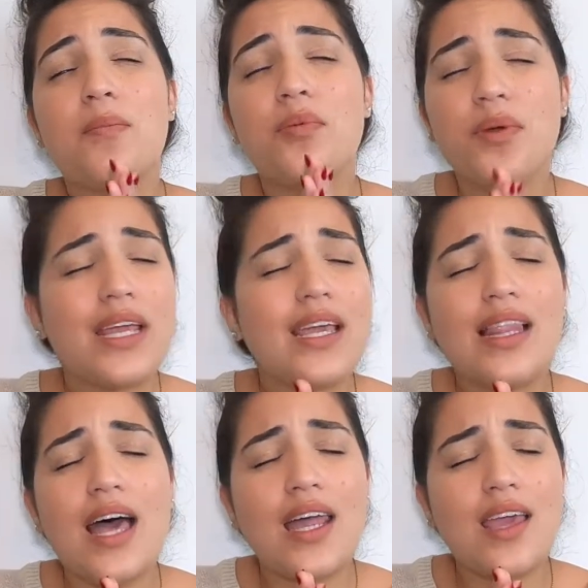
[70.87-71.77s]
bring
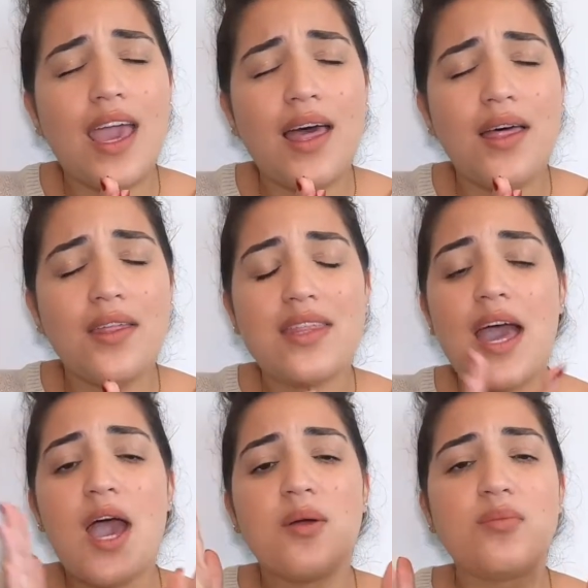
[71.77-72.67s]
a lot of
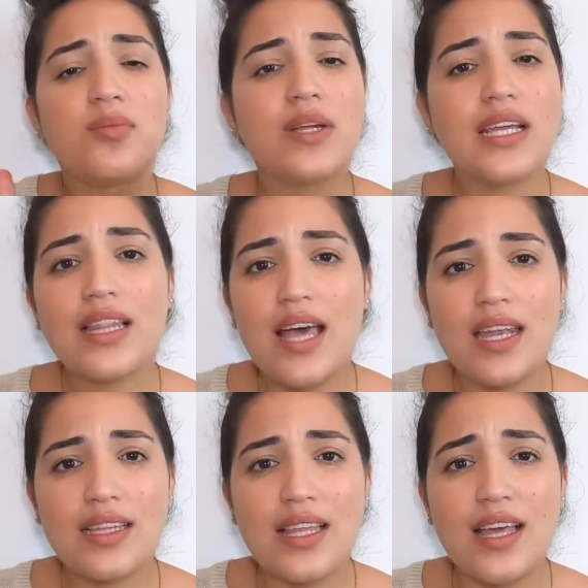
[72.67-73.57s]
health, bring a
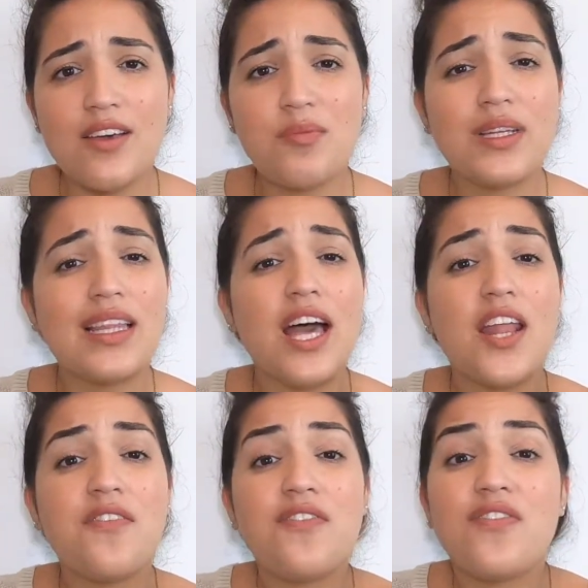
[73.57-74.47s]
lot of love, bring a
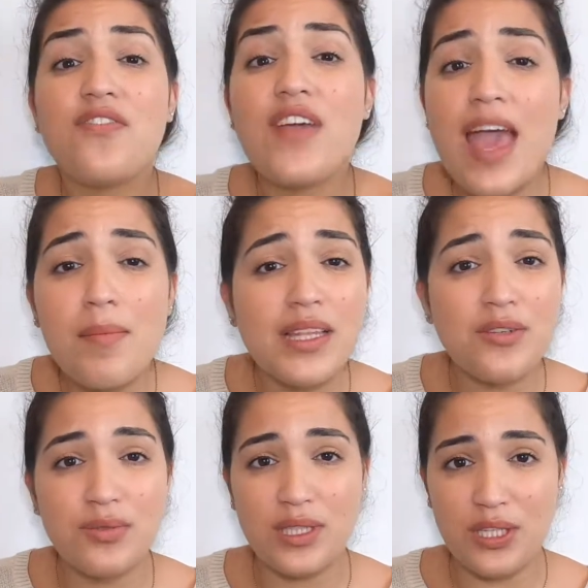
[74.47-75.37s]
lot of
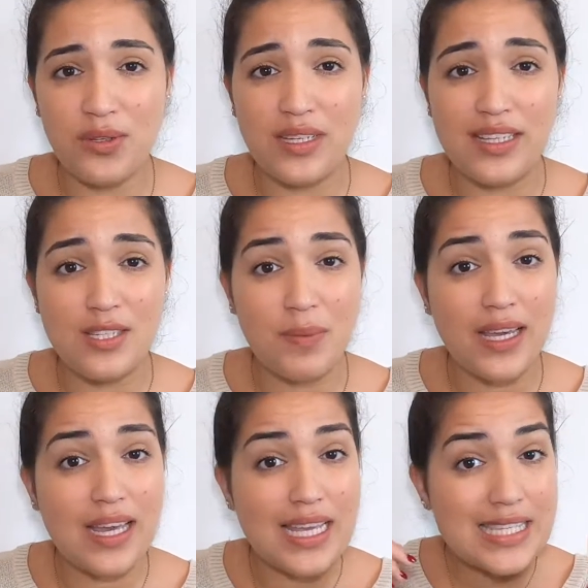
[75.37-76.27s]
family reunions,
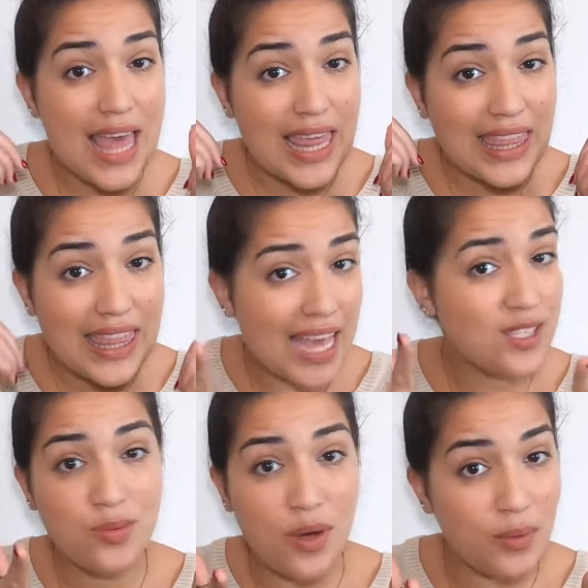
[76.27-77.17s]
because
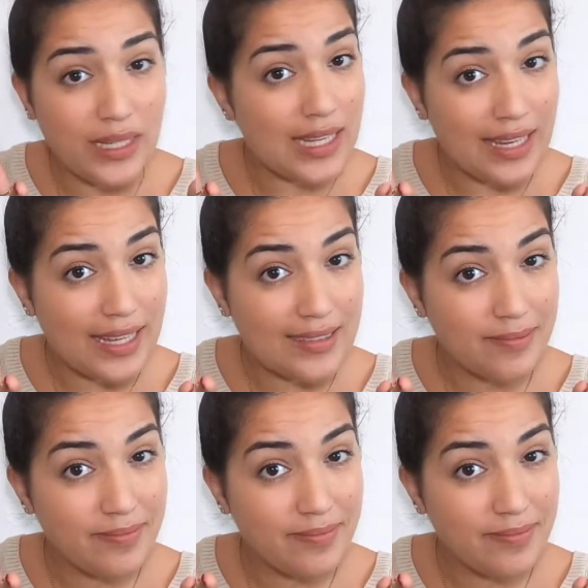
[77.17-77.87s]
that's what we're needing.